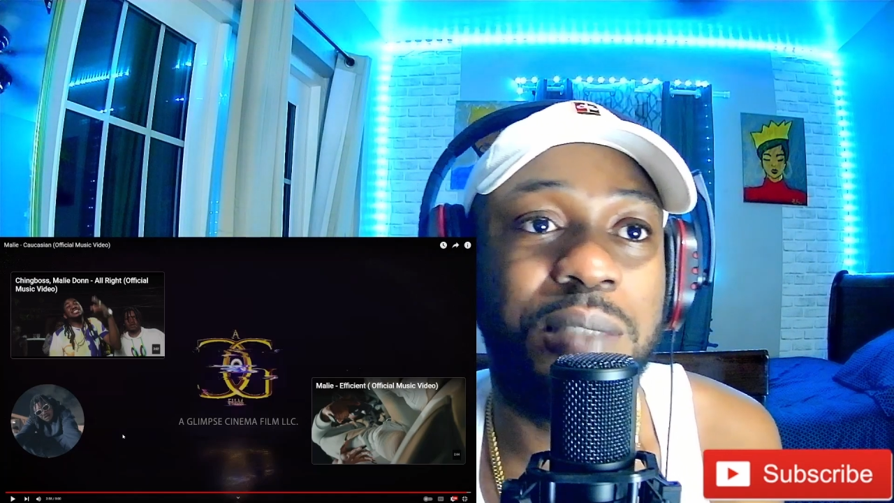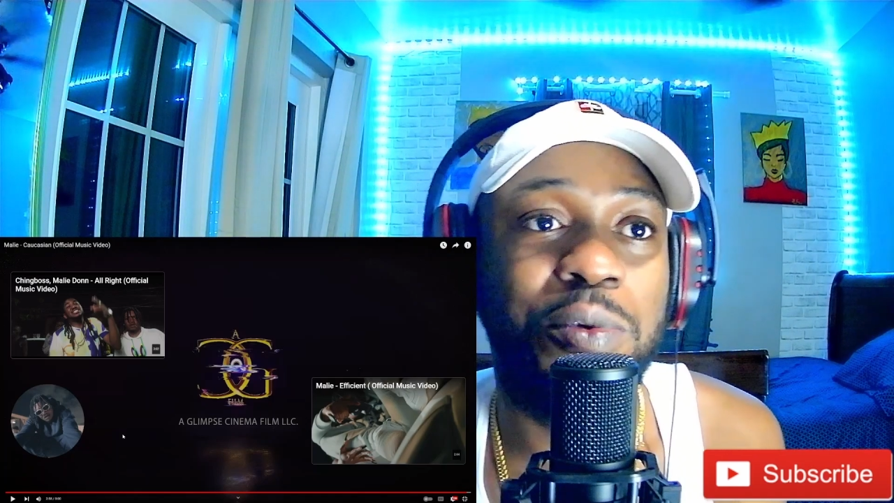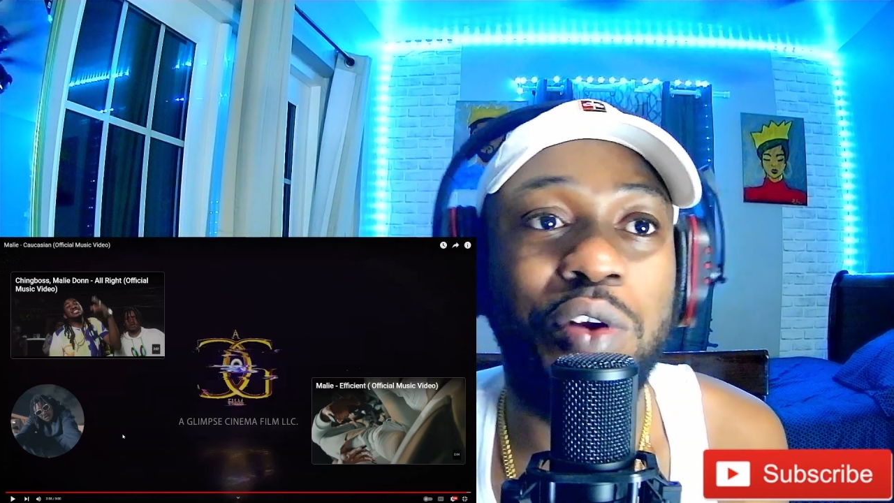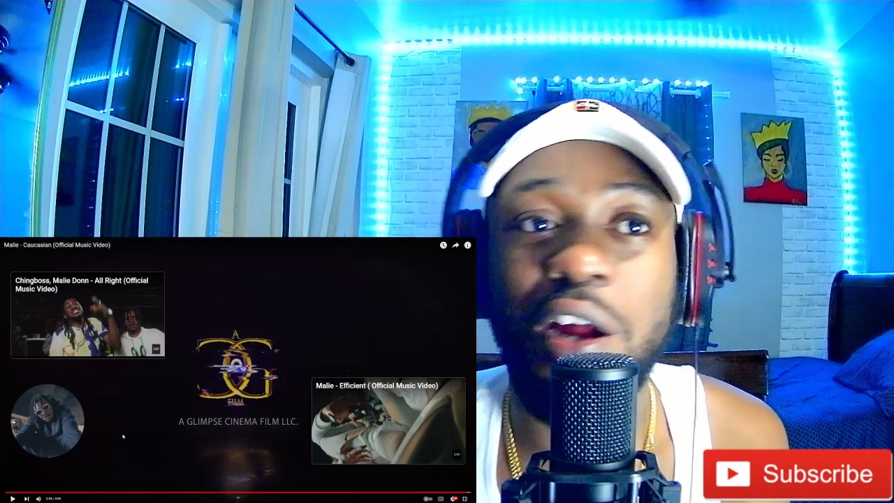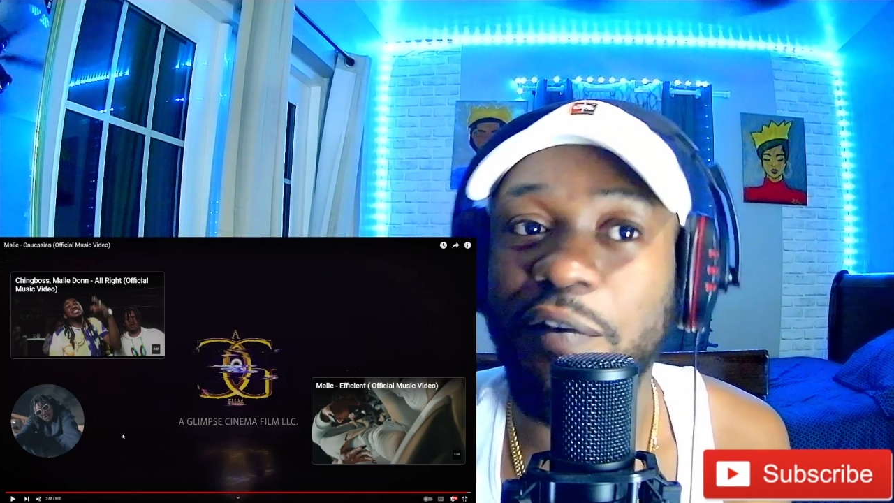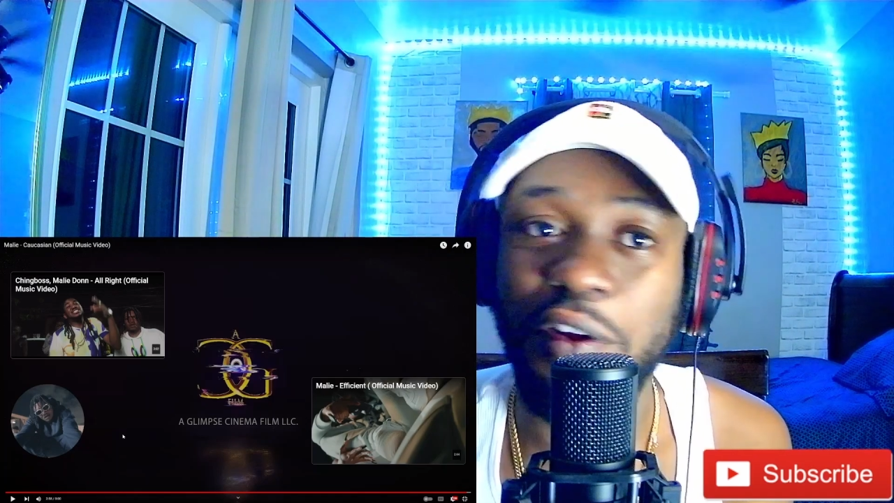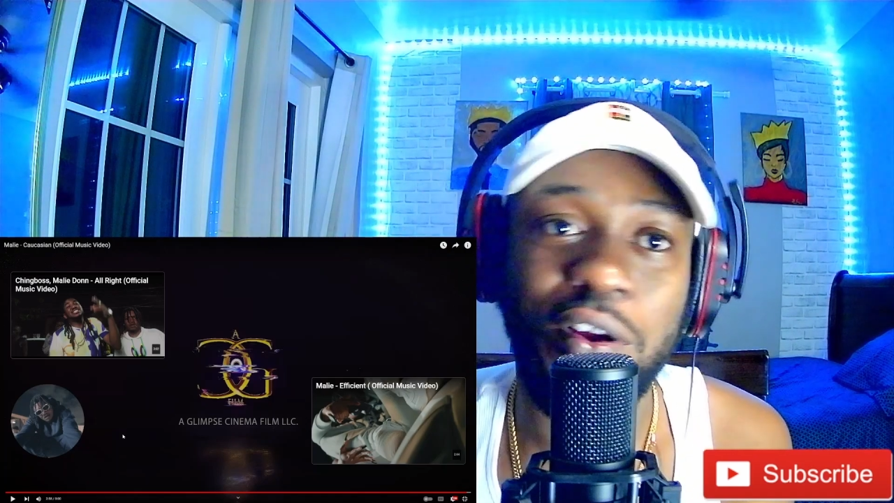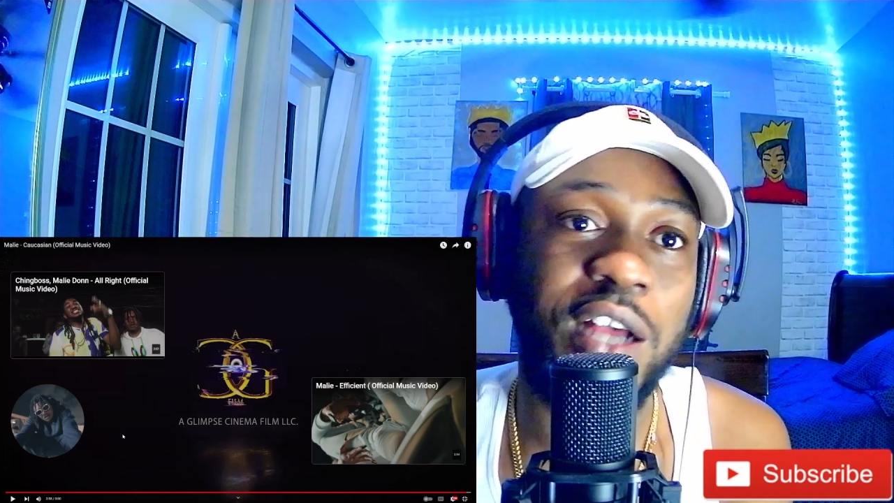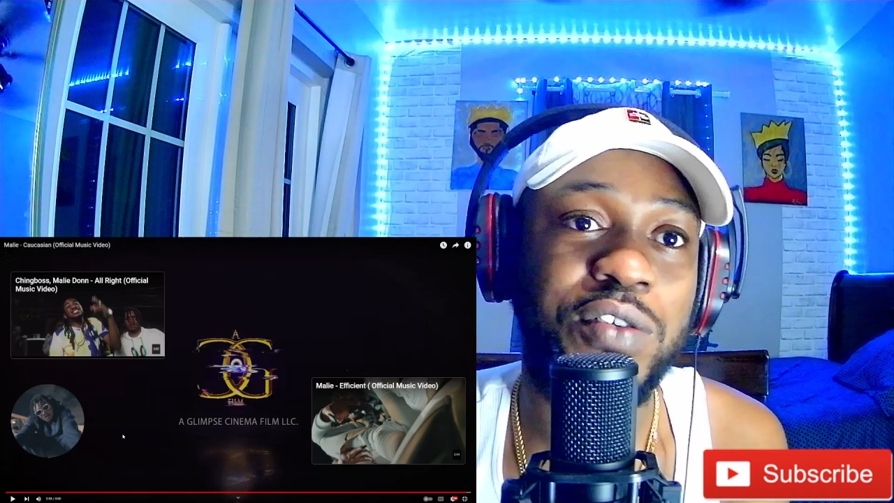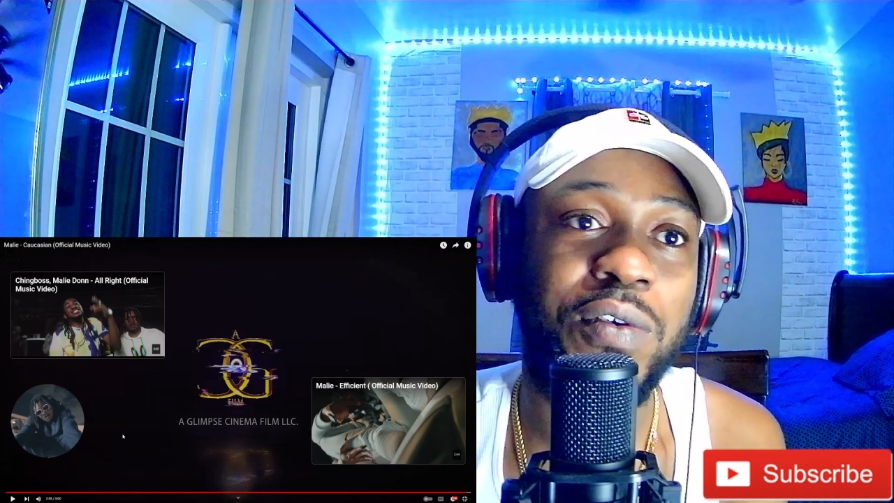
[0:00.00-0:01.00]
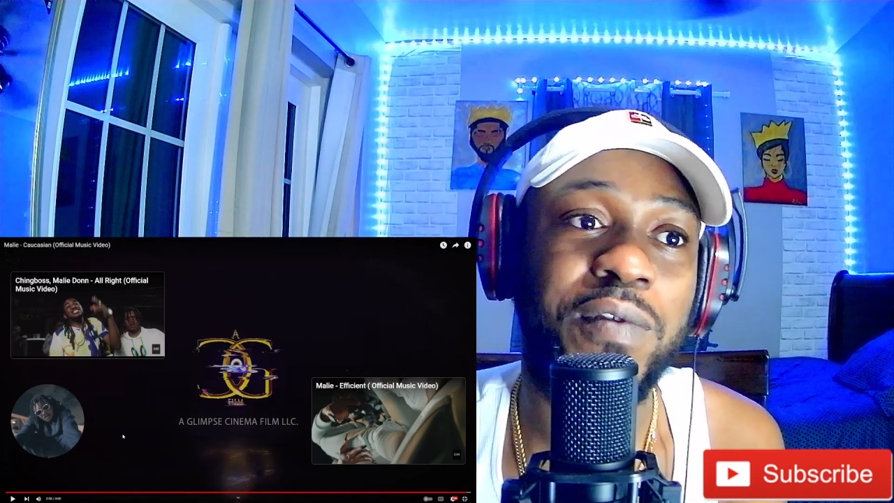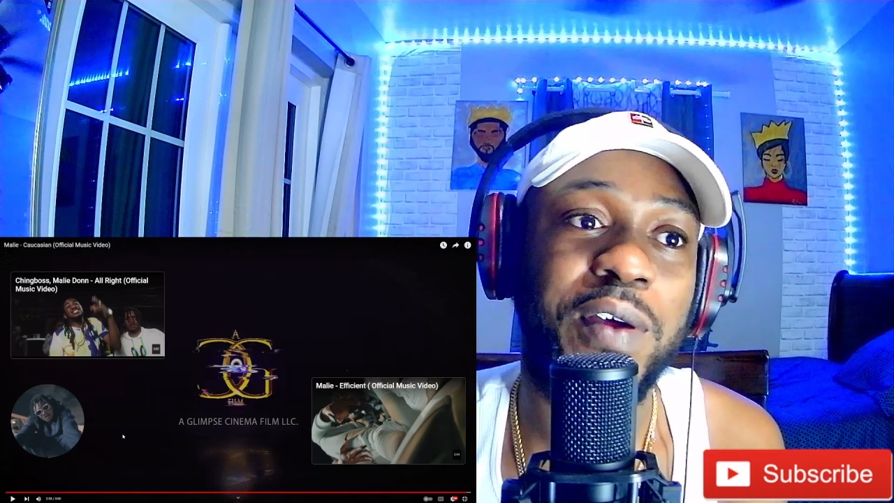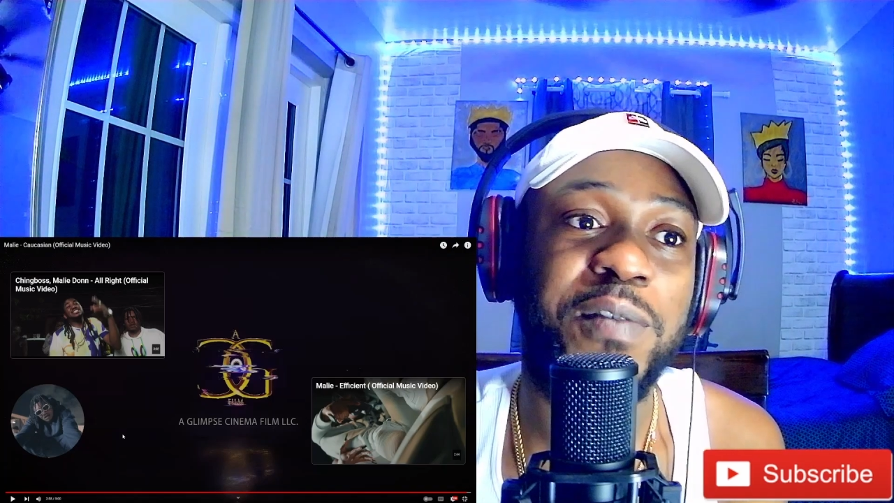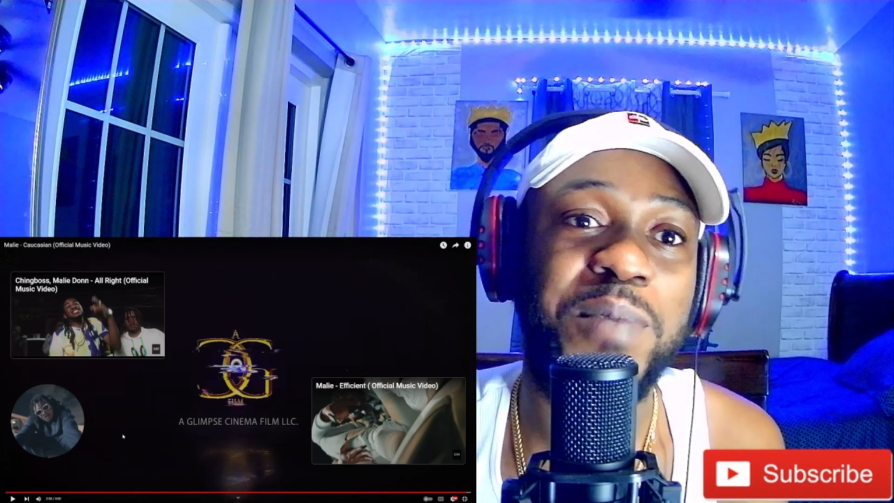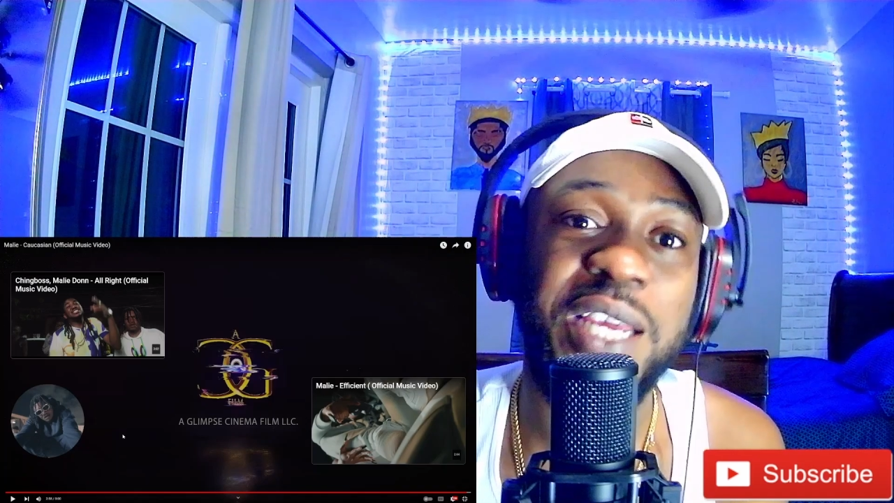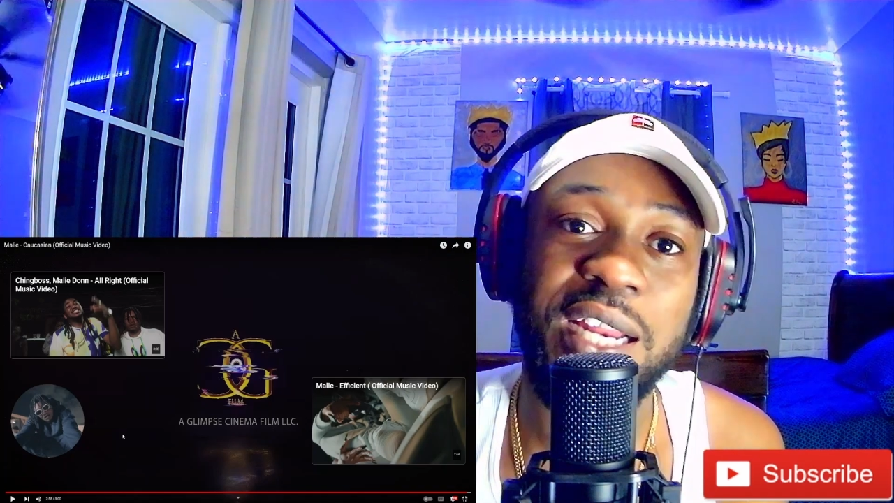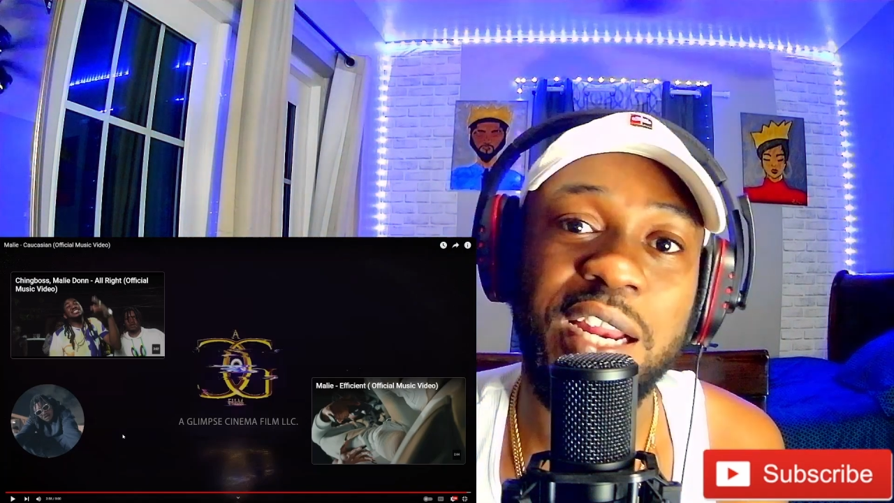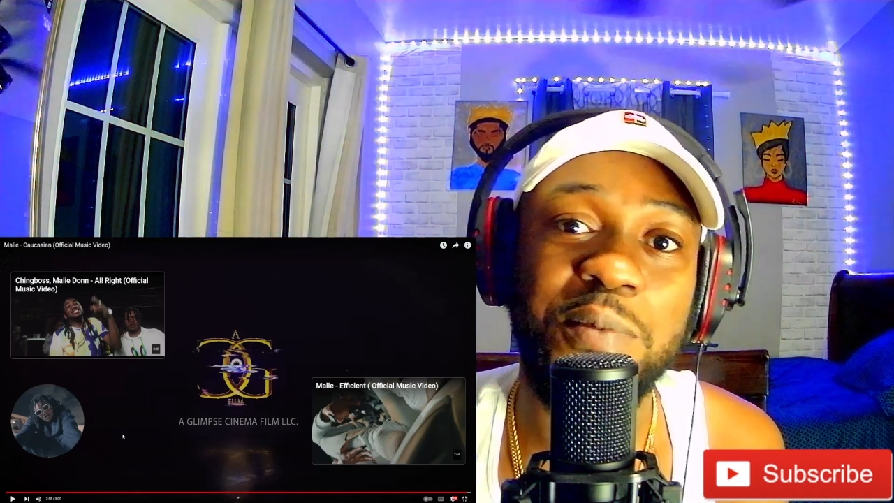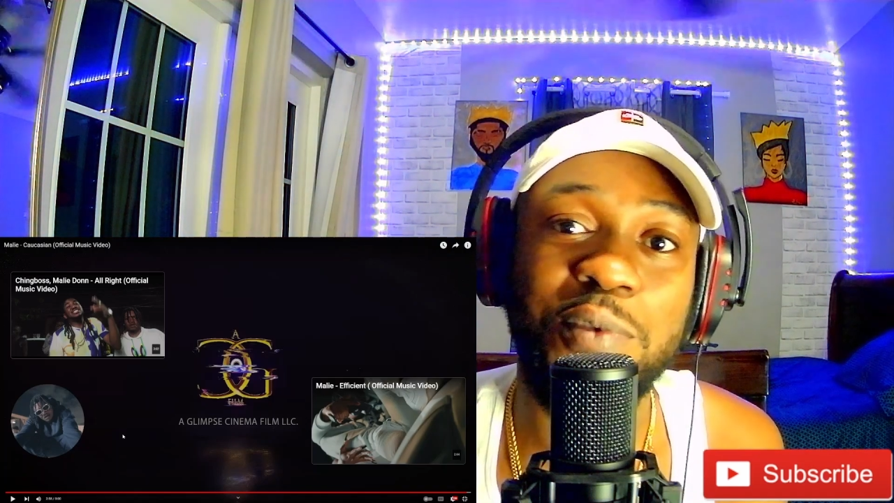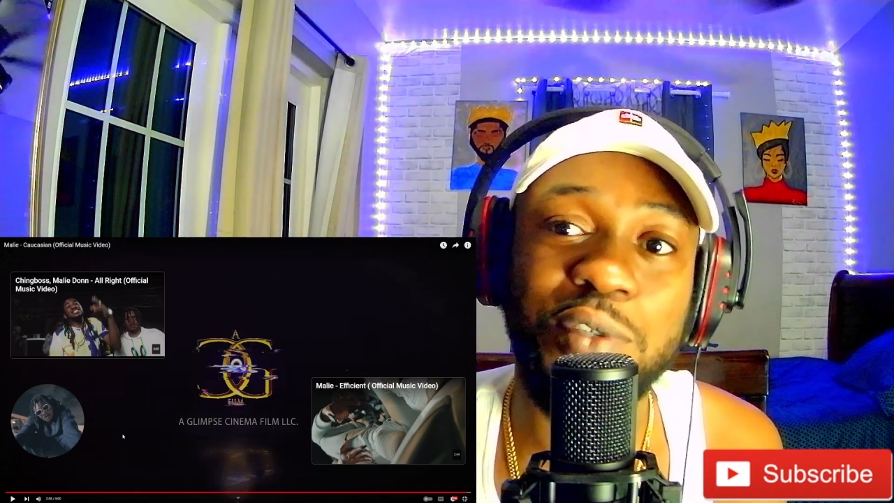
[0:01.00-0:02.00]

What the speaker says: We don't have to cross over for beginning of the music.